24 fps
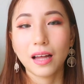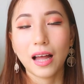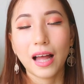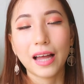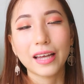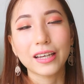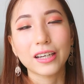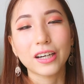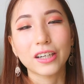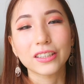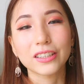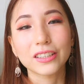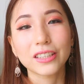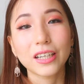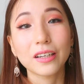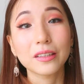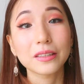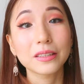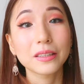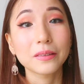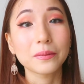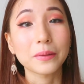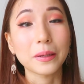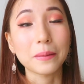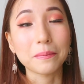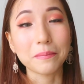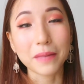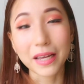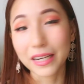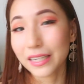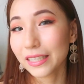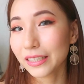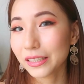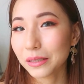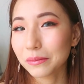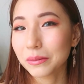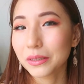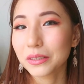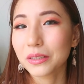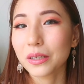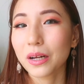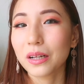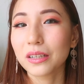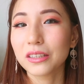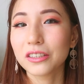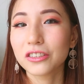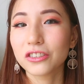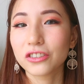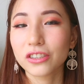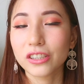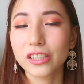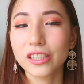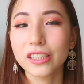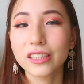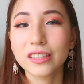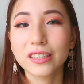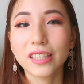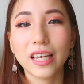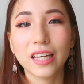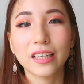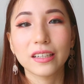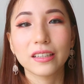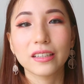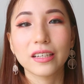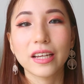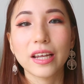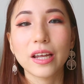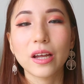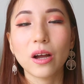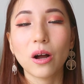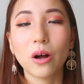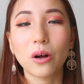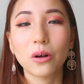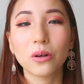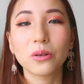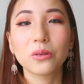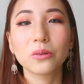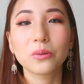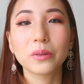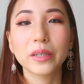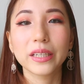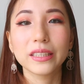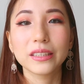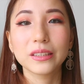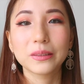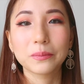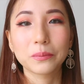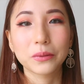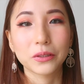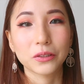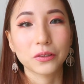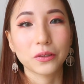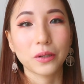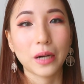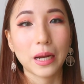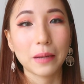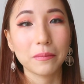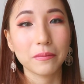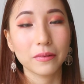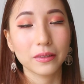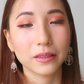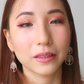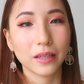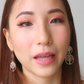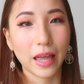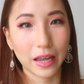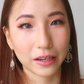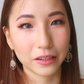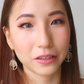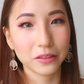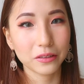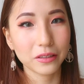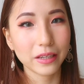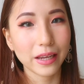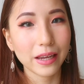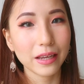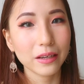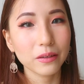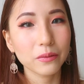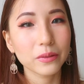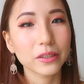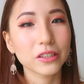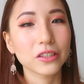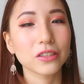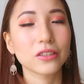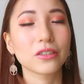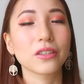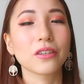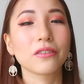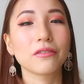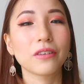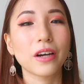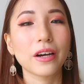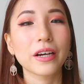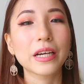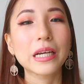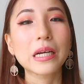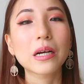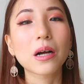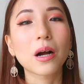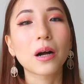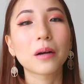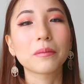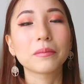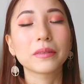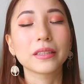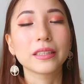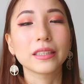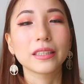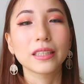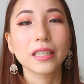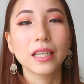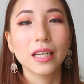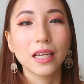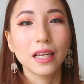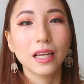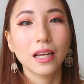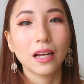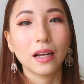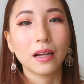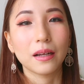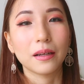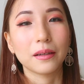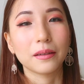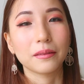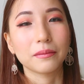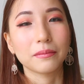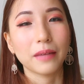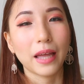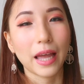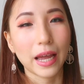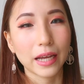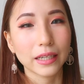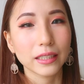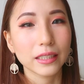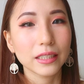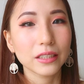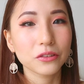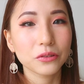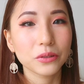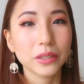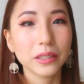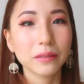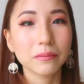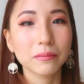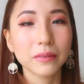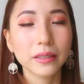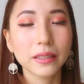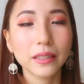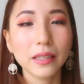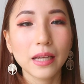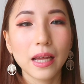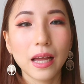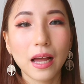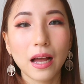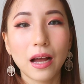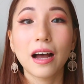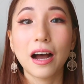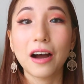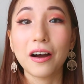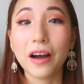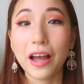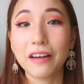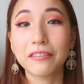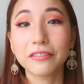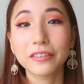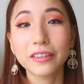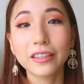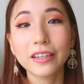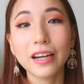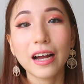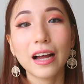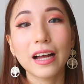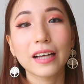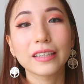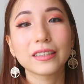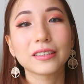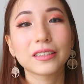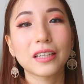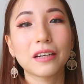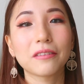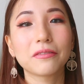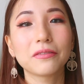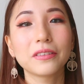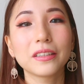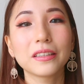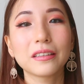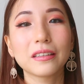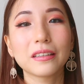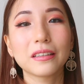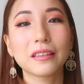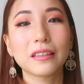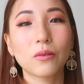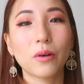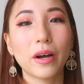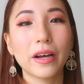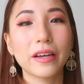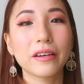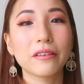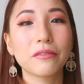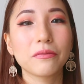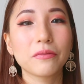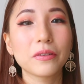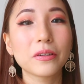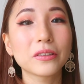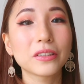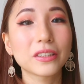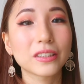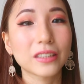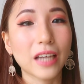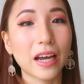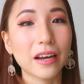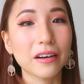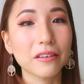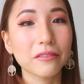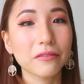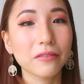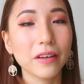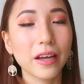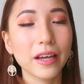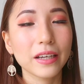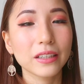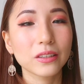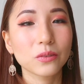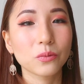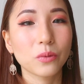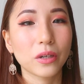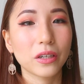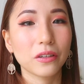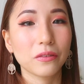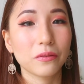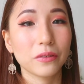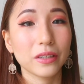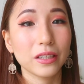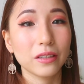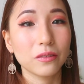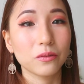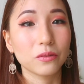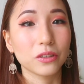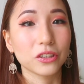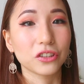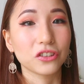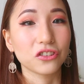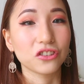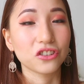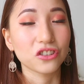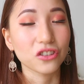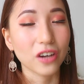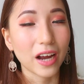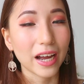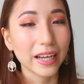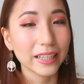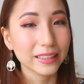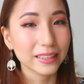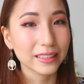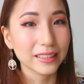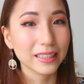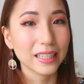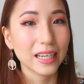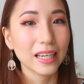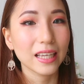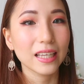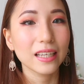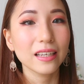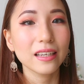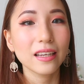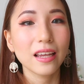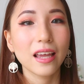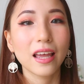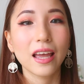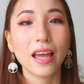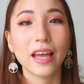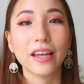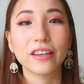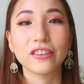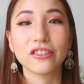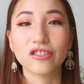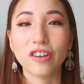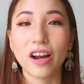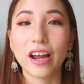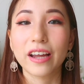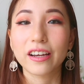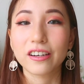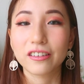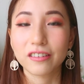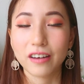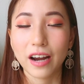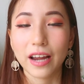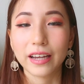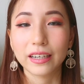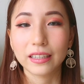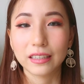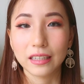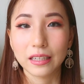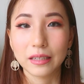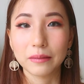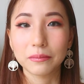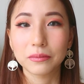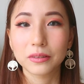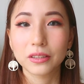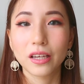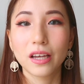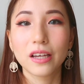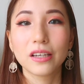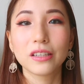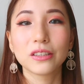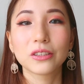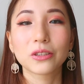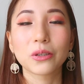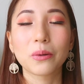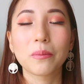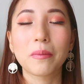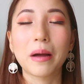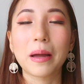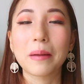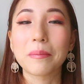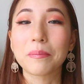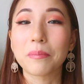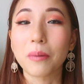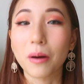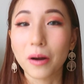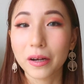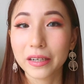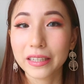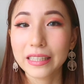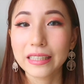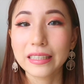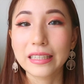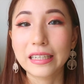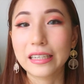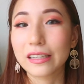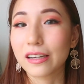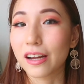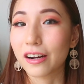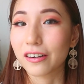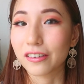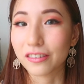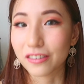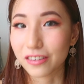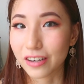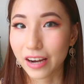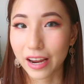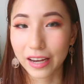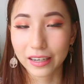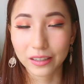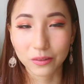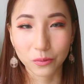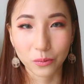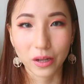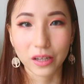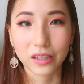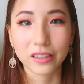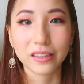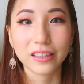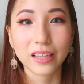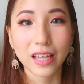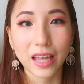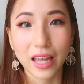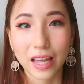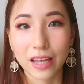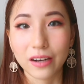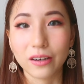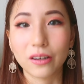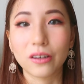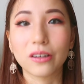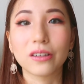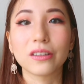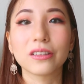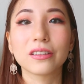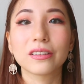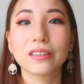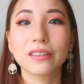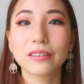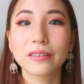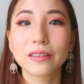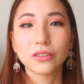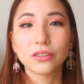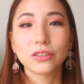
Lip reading: I consulted with many dermatologists and they always prescribe Accutane, which is a very common acne treatment. However, I suffered quite a few side effects. One of it was dry skin and dry cracked lips. So my body did not react well at all.